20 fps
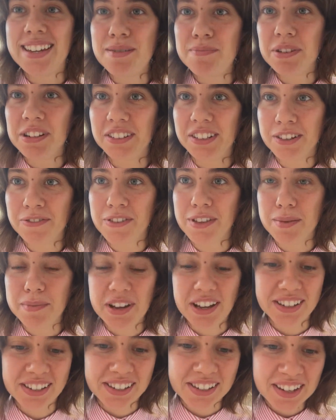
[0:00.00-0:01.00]
like keeping a look for the
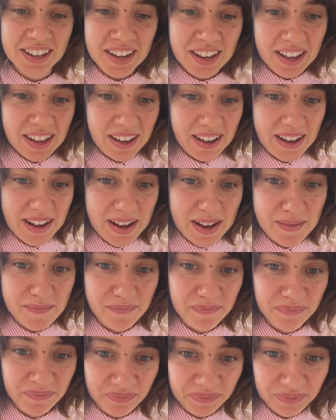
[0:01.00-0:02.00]
bus.
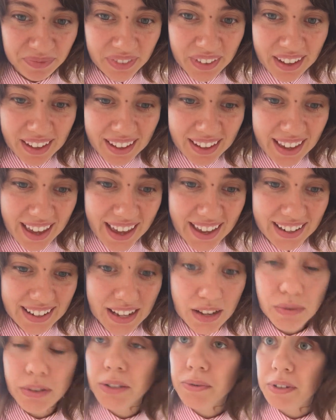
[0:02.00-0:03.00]

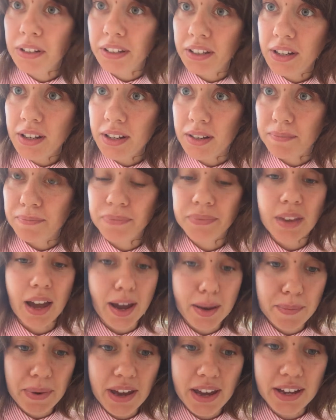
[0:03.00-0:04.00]
And it was really good.
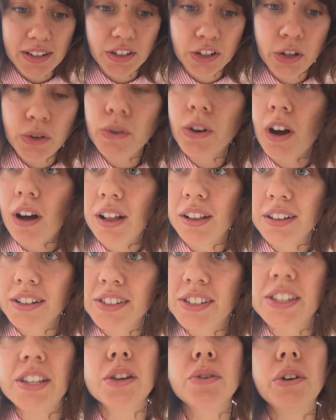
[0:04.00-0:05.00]
I paid
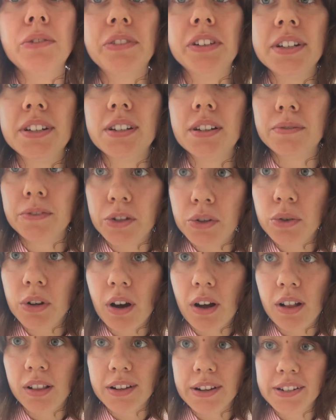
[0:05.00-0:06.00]
$2, the equivalent of
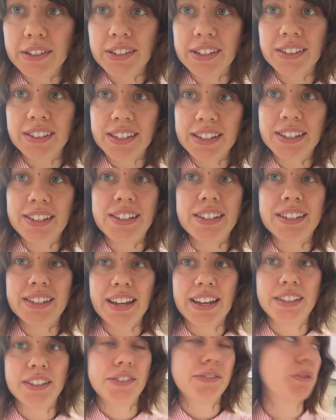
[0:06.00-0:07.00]
$2.60